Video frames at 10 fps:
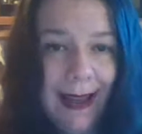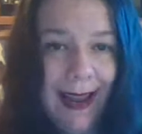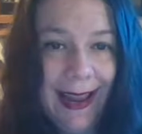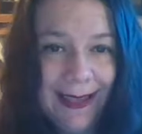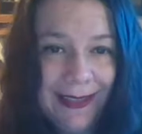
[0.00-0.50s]

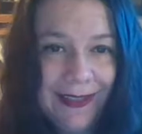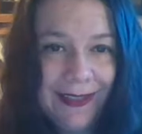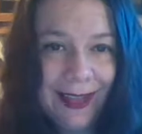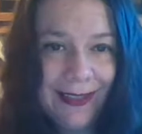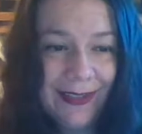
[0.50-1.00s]
And
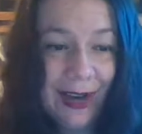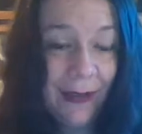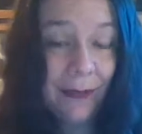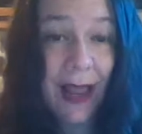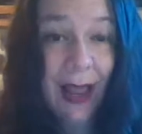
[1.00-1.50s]
that's kind
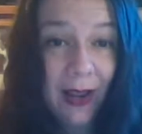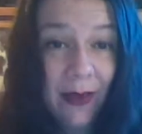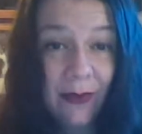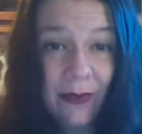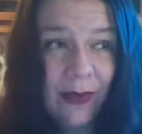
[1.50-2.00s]
of
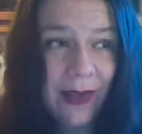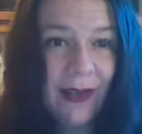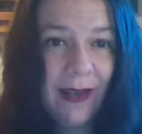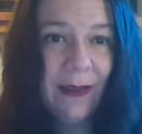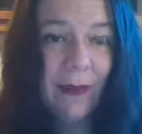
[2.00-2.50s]
how,
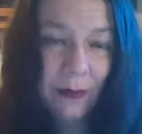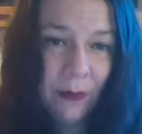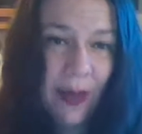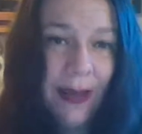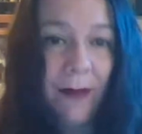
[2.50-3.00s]

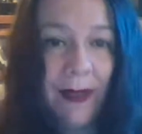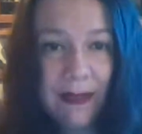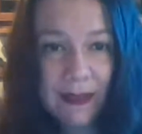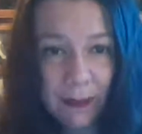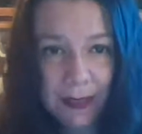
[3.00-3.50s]
when it made
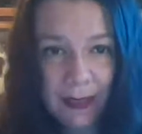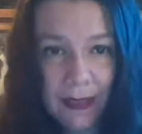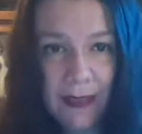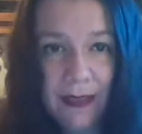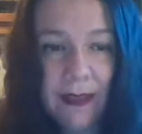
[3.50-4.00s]
its
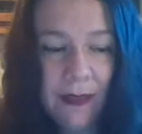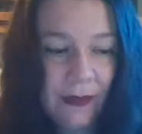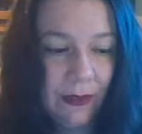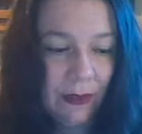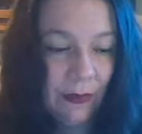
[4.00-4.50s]
way
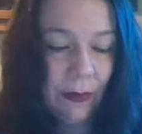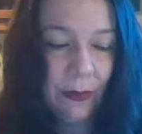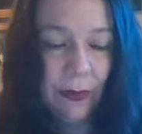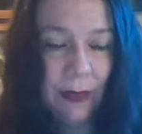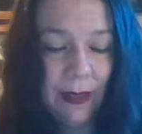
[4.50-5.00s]

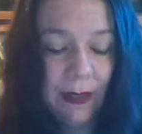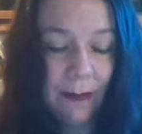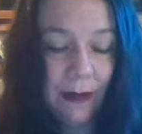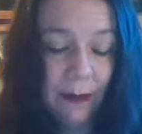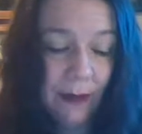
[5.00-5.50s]
to
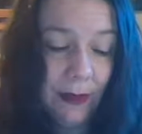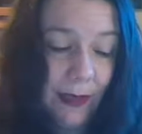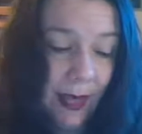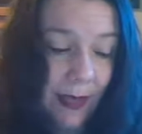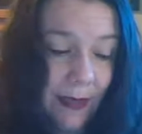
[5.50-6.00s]
the
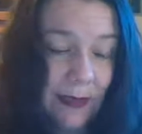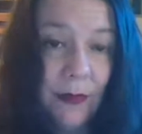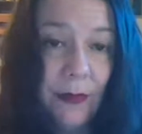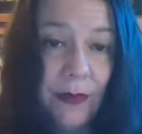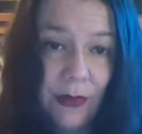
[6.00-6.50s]
Americas,
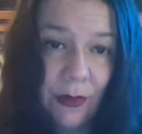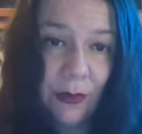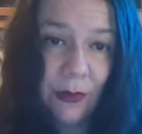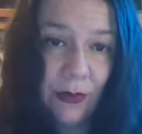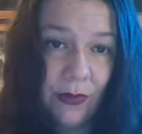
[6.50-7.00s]
it was
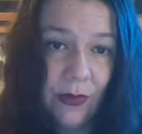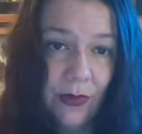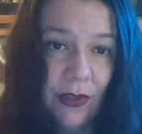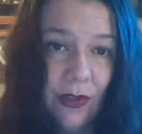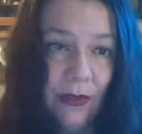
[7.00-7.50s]
used
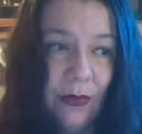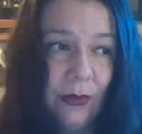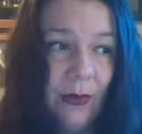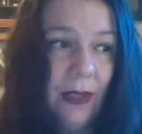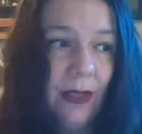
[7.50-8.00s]
to